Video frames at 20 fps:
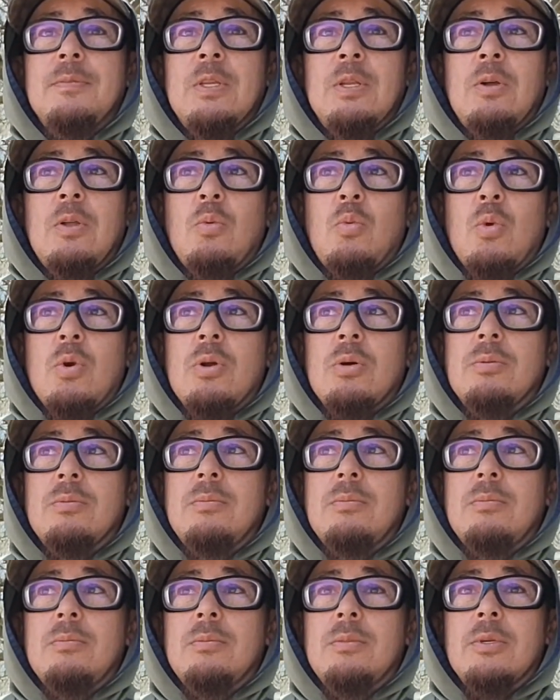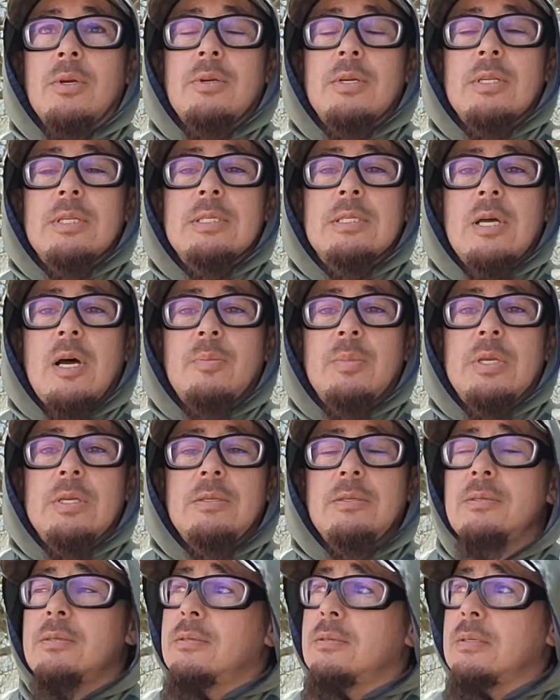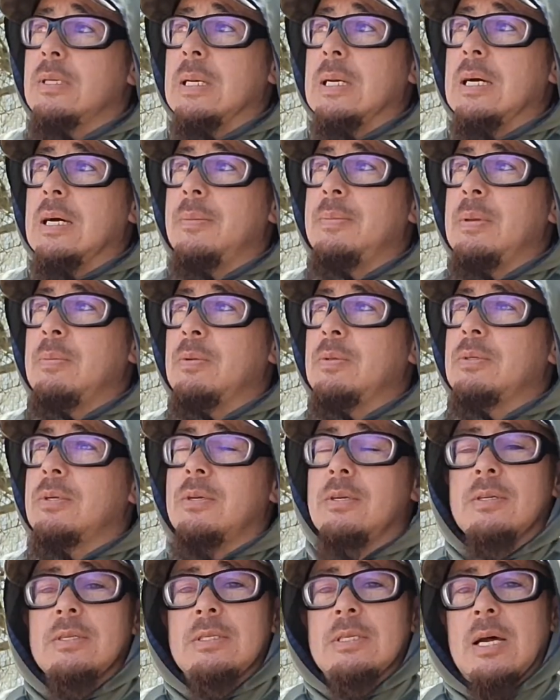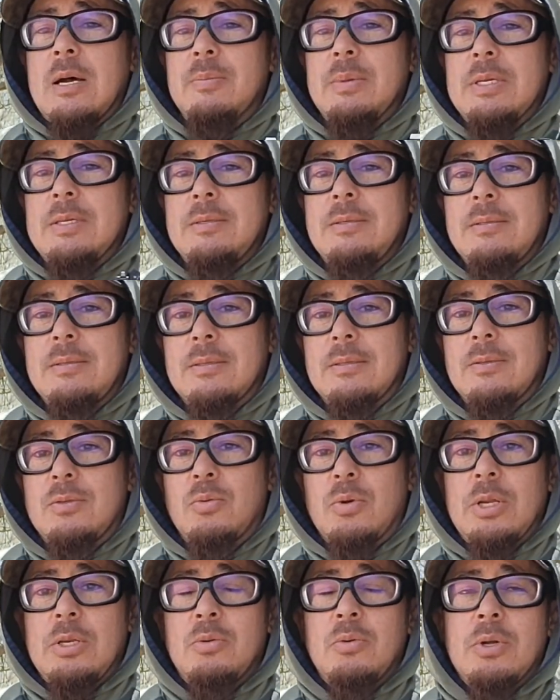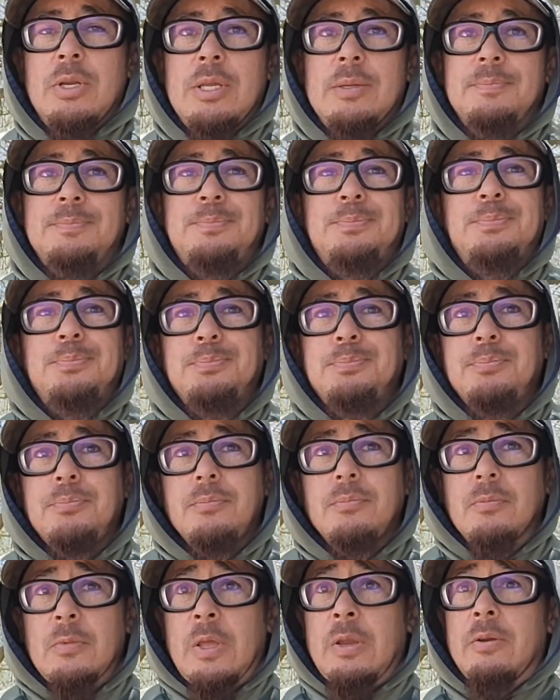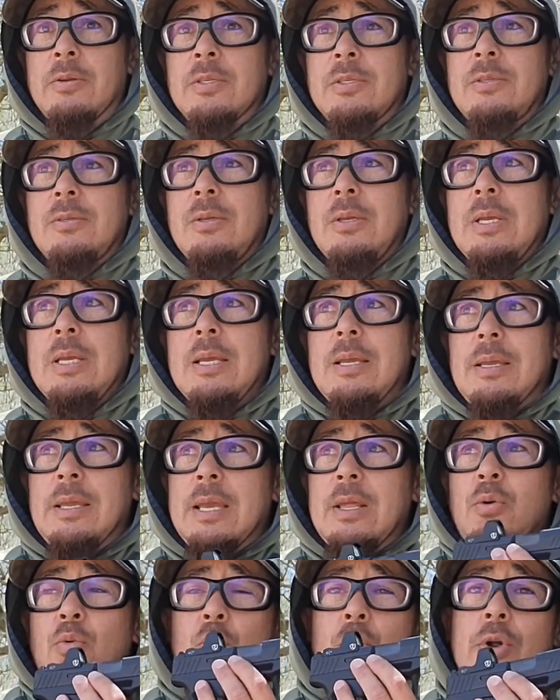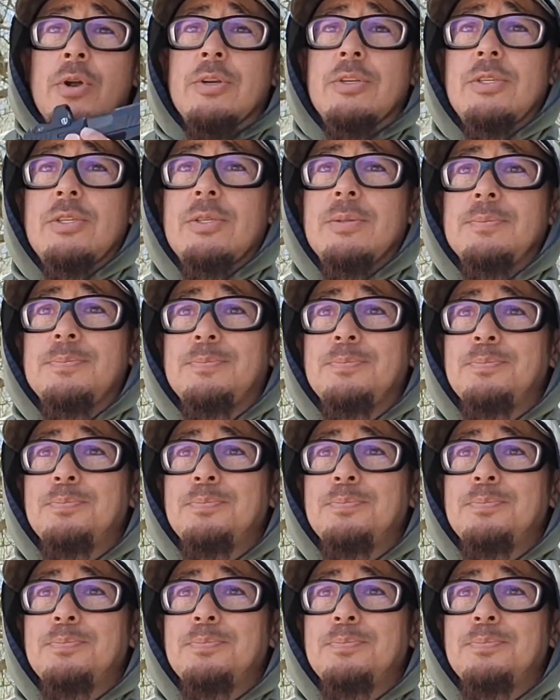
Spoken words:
the world turned into zombies. People turned into zombies in 2020 and are just getting worse.